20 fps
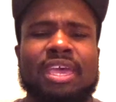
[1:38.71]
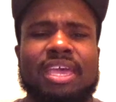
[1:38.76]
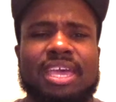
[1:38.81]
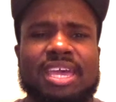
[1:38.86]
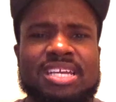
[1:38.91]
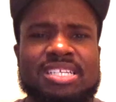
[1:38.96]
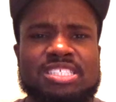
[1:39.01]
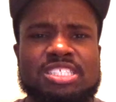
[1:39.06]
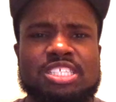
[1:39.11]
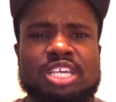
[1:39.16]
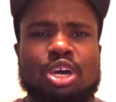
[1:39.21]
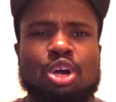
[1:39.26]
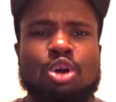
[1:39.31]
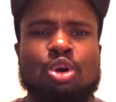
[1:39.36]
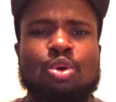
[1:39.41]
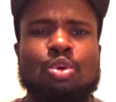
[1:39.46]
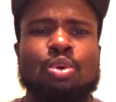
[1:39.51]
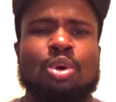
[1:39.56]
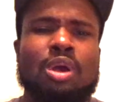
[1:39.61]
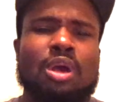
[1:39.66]
And
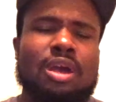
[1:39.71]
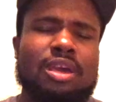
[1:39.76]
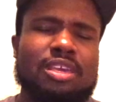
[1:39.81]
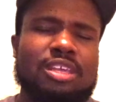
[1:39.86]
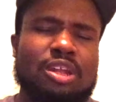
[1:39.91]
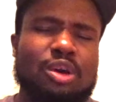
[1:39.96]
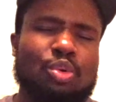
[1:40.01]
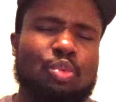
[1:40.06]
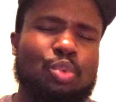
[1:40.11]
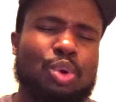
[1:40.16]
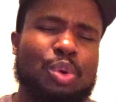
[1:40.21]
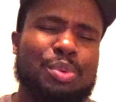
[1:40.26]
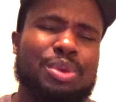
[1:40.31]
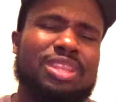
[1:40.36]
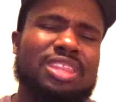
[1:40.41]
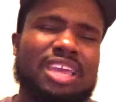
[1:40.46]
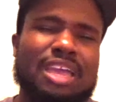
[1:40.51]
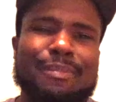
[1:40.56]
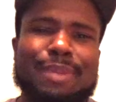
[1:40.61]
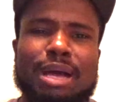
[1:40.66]
so, when we
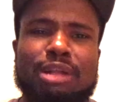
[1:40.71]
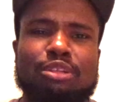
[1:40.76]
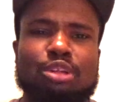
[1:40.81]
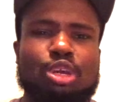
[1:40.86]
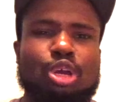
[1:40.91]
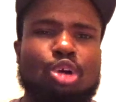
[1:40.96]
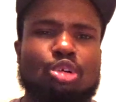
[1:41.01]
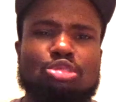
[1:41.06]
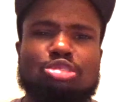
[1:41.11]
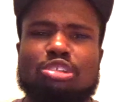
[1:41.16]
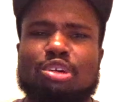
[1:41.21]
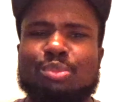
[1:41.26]
think about the culture